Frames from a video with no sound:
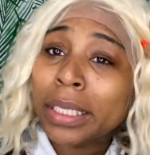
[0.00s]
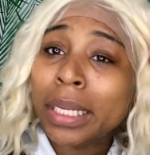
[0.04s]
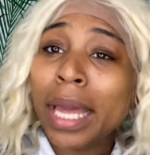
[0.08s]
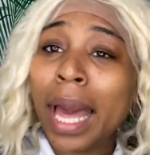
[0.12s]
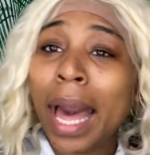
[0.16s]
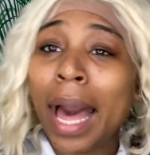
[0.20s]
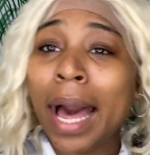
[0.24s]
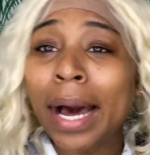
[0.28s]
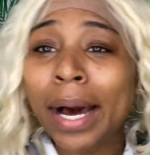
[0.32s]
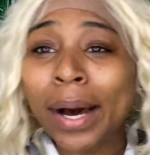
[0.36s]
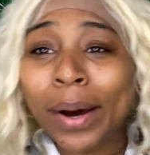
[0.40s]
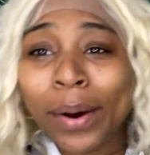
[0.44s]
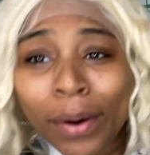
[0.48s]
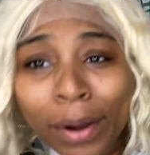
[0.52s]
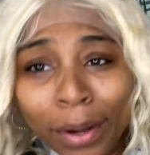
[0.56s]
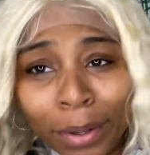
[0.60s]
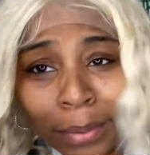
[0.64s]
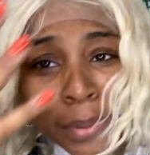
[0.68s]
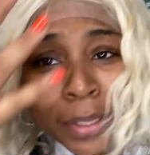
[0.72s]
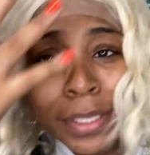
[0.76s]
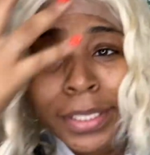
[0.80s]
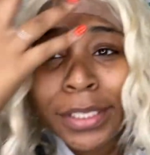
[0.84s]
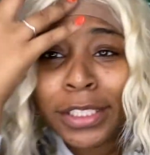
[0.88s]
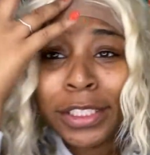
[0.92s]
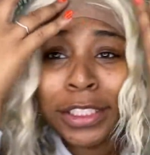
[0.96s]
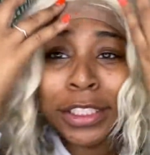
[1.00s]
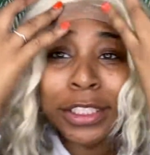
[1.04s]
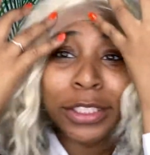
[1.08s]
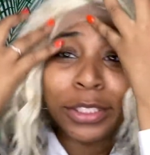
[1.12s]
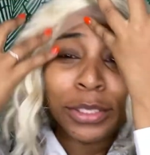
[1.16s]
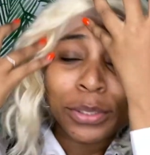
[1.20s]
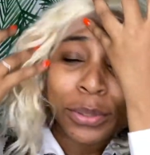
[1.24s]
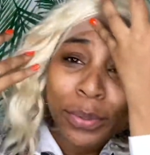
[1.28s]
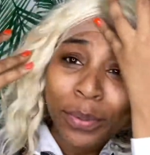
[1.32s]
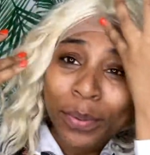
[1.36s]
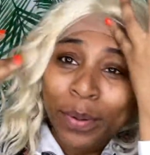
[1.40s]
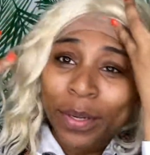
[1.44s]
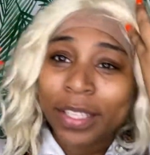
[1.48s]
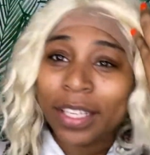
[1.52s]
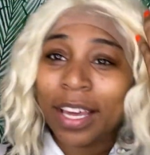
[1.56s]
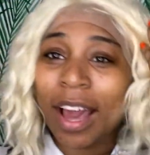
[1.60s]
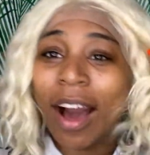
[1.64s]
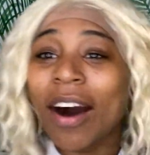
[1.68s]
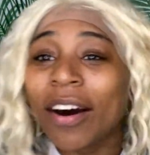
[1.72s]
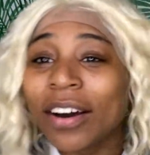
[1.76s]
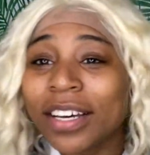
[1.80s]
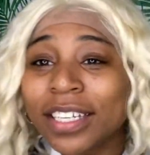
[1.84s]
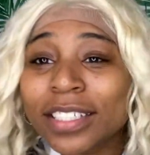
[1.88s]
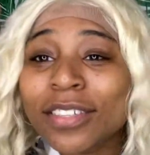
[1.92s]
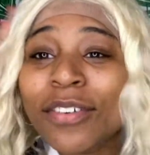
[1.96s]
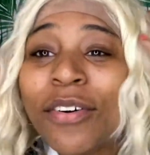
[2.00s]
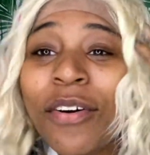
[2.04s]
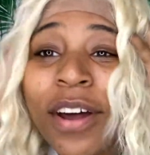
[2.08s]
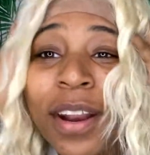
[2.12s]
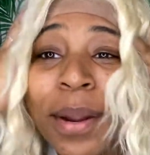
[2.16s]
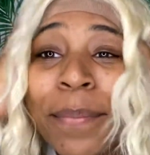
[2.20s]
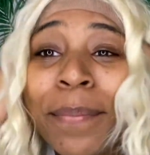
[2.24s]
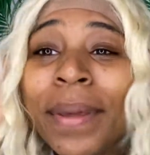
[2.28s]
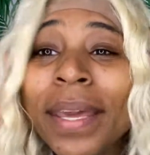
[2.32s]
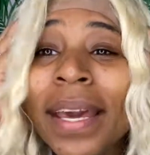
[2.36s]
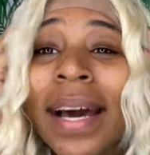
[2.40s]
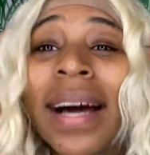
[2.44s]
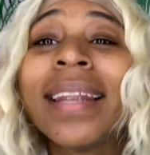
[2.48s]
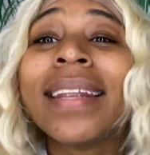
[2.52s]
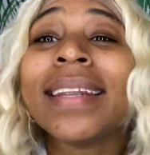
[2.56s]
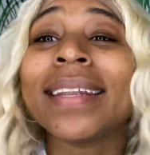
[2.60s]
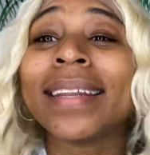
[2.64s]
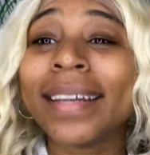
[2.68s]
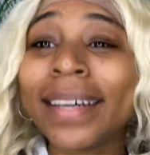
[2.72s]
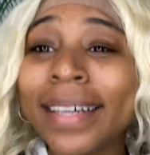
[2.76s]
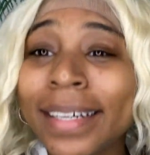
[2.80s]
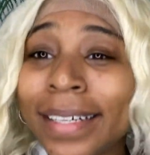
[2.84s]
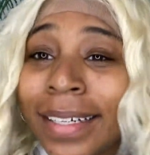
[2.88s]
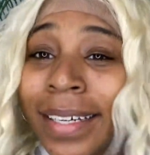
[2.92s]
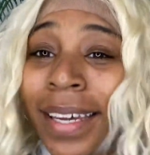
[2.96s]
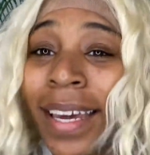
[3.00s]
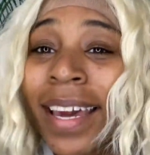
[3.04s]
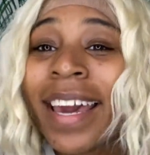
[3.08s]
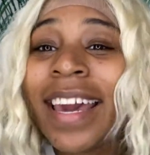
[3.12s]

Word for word: got on, what is she doing, y'all? It's gonna be a look.